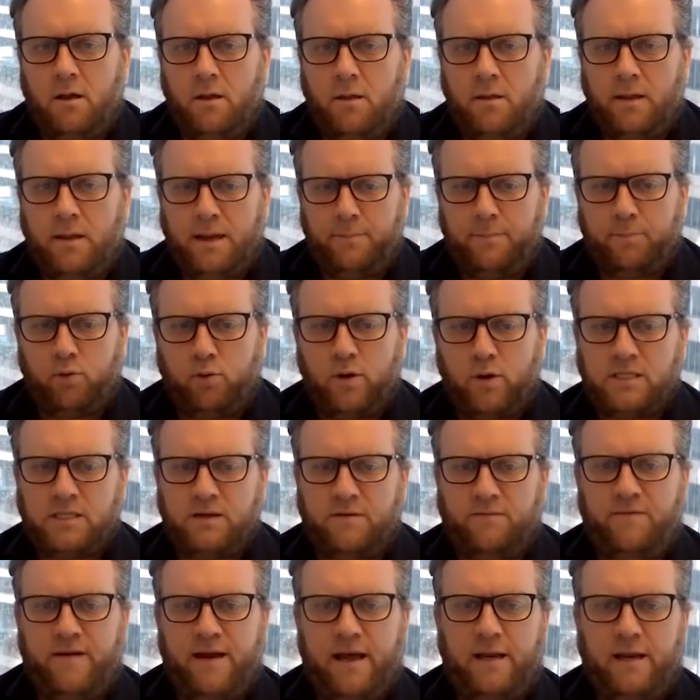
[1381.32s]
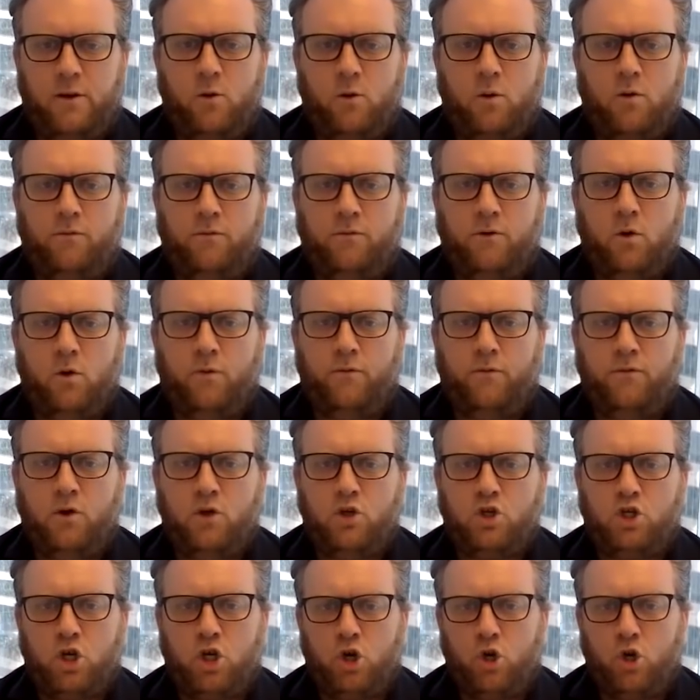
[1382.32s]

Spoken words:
the present value of your future